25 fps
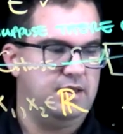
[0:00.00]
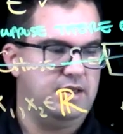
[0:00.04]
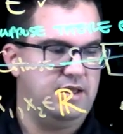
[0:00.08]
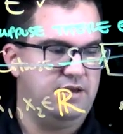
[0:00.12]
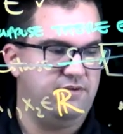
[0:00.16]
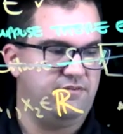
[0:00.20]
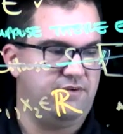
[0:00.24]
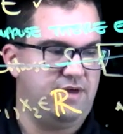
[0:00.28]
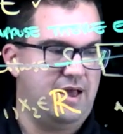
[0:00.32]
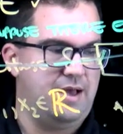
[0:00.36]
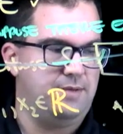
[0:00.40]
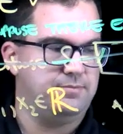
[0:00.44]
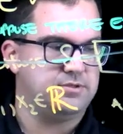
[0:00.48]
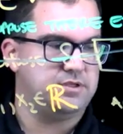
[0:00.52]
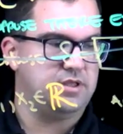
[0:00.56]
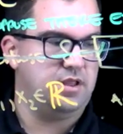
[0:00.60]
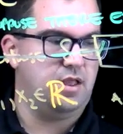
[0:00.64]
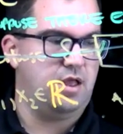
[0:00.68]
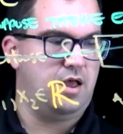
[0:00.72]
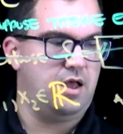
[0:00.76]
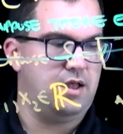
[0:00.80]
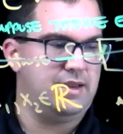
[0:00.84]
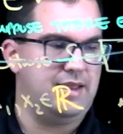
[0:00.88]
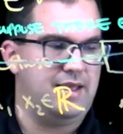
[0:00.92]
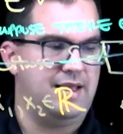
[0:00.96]
If
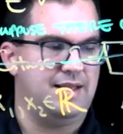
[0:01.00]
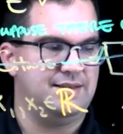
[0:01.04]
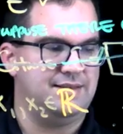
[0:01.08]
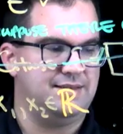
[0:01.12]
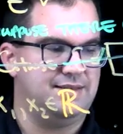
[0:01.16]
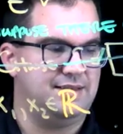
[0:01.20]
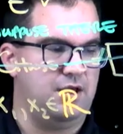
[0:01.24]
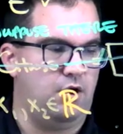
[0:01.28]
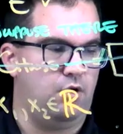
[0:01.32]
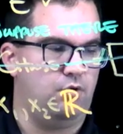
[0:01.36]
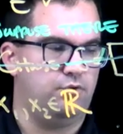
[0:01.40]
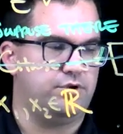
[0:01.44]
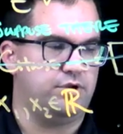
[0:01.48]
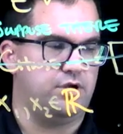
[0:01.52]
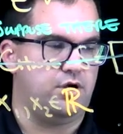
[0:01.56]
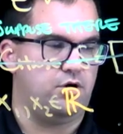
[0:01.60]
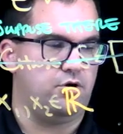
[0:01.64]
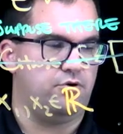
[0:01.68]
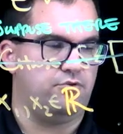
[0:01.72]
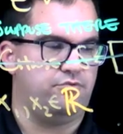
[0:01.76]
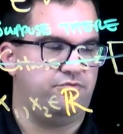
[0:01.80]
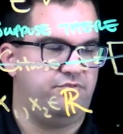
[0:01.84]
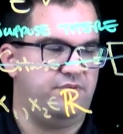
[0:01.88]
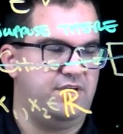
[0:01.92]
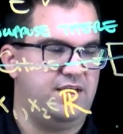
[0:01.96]
epsilon and delta
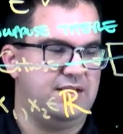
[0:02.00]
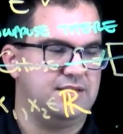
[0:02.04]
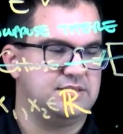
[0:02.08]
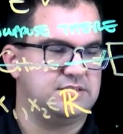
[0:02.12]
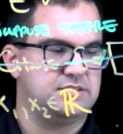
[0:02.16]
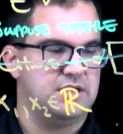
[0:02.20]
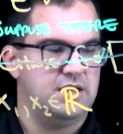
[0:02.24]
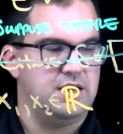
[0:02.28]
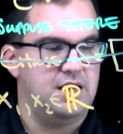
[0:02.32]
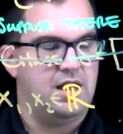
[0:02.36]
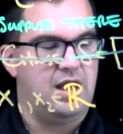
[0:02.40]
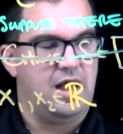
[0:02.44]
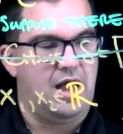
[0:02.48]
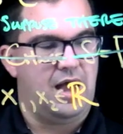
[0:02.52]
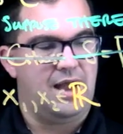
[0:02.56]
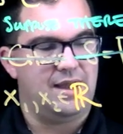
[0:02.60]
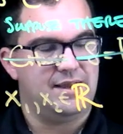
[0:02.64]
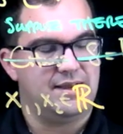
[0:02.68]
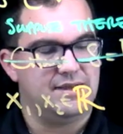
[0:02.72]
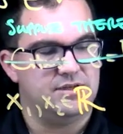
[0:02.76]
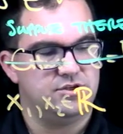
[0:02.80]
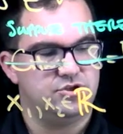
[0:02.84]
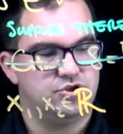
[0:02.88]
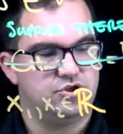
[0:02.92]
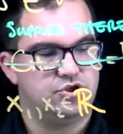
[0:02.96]
are fixed, I
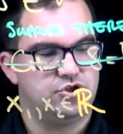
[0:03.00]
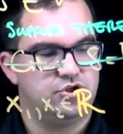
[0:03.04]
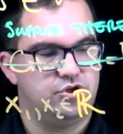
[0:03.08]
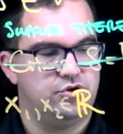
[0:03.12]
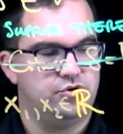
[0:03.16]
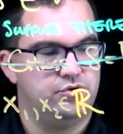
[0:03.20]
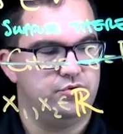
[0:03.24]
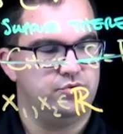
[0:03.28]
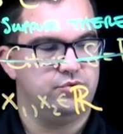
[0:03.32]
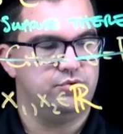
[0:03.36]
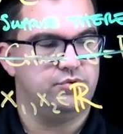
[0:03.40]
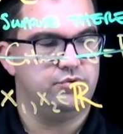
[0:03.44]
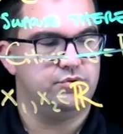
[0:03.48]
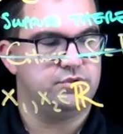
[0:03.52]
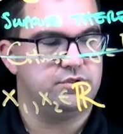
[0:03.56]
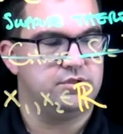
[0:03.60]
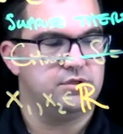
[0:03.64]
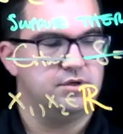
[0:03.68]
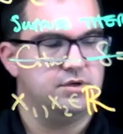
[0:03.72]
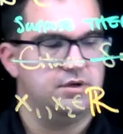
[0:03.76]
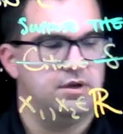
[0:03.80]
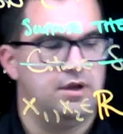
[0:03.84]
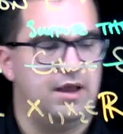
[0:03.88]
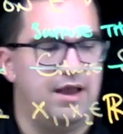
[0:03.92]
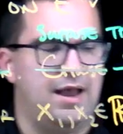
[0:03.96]
can
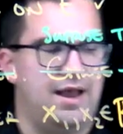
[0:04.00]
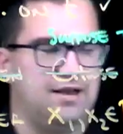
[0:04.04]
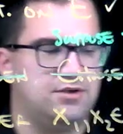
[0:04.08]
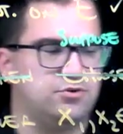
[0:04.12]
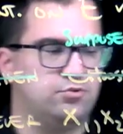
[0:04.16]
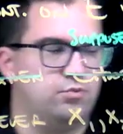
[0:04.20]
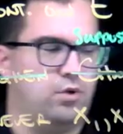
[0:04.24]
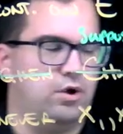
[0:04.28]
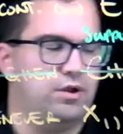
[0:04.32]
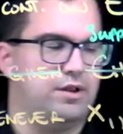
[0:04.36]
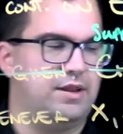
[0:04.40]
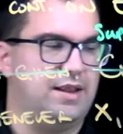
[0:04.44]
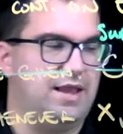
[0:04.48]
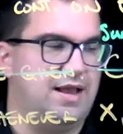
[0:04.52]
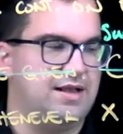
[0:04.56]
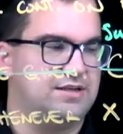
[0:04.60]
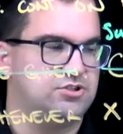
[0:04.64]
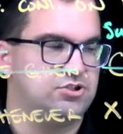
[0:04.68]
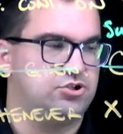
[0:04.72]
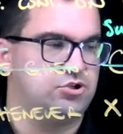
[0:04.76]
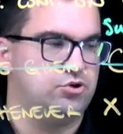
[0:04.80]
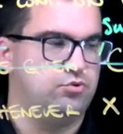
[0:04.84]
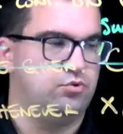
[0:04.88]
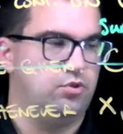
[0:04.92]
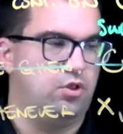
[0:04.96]
choose x1 and
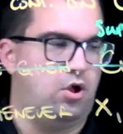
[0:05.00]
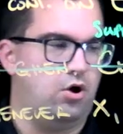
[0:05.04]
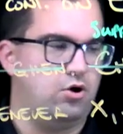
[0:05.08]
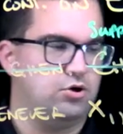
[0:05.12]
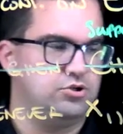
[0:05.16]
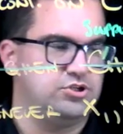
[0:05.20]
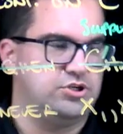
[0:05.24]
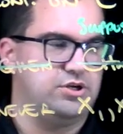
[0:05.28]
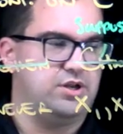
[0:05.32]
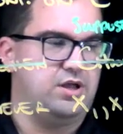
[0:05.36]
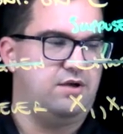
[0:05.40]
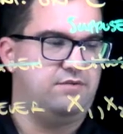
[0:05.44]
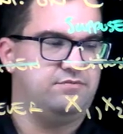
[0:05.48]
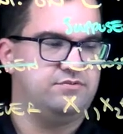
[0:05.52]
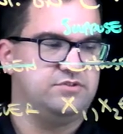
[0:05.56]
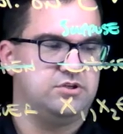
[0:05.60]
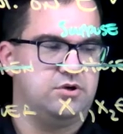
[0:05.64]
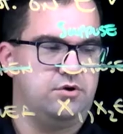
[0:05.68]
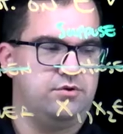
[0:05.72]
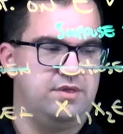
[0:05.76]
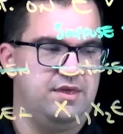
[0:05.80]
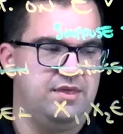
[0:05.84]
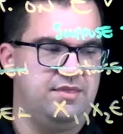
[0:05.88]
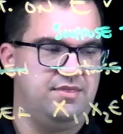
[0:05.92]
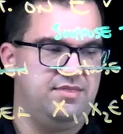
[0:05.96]
x2 large enough
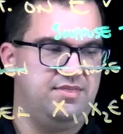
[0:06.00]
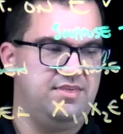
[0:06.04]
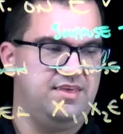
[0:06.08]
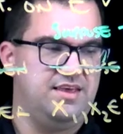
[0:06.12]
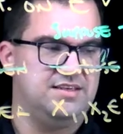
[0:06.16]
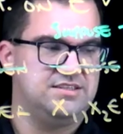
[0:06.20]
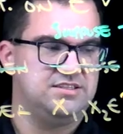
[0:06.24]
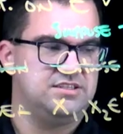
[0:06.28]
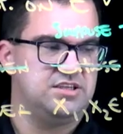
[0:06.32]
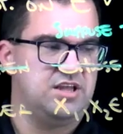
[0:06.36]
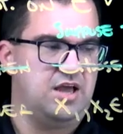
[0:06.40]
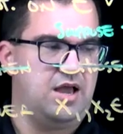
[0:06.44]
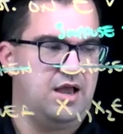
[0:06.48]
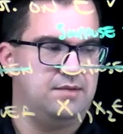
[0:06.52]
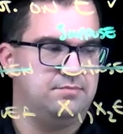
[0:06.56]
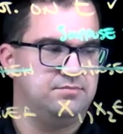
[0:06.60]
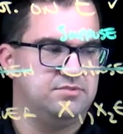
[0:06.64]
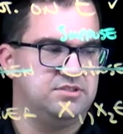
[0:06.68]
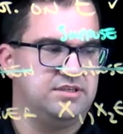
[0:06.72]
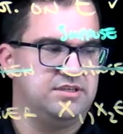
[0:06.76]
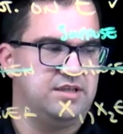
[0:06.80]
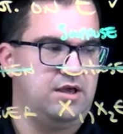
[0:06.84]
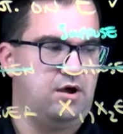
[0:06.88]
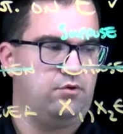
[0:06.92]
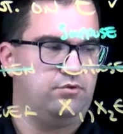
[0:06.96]
so that this
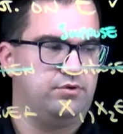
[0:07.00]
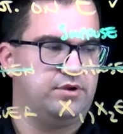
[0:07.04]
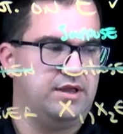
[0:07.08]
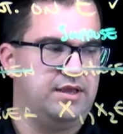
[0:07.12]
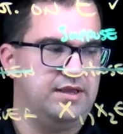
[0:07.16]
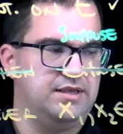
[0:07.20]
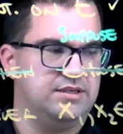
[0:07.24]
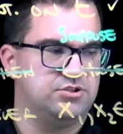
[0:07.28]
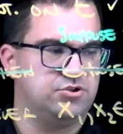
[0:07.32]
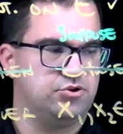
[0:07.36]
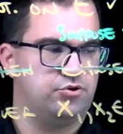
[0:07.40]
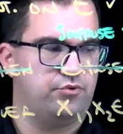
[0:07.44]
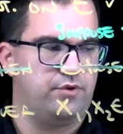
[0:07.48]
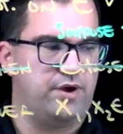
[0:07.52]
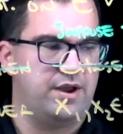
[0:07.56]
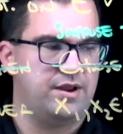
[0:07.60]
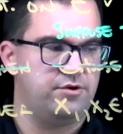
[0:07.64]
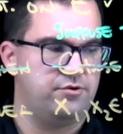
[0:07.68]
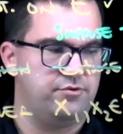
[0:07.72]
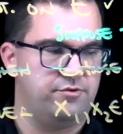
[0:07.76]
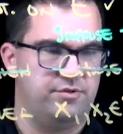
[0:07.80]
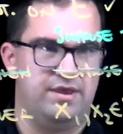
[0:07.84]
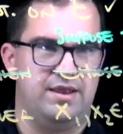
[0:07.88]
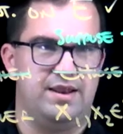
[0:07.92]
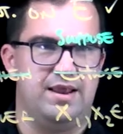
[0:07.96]
times delta is
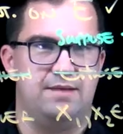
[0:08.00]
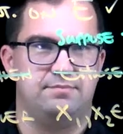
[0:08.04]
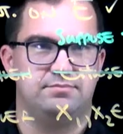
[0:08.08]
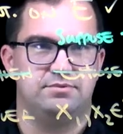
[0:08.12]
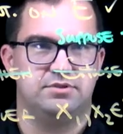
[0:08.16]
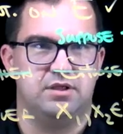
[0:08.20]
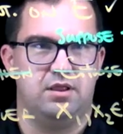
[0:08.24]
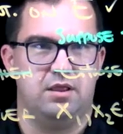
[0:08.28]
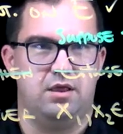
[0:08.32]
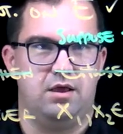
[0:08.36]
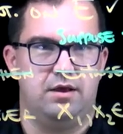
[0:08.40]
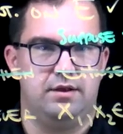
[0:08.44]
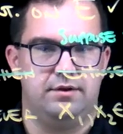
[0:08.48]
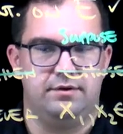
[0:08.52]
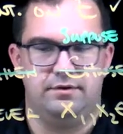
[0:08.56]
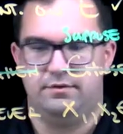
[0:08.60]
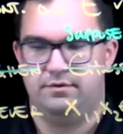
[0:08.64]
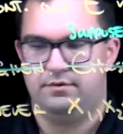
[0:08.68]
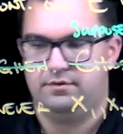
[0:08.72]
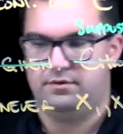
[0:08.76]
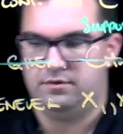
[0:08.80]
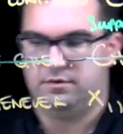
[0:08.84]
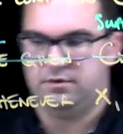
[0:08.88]
greater than epsilon.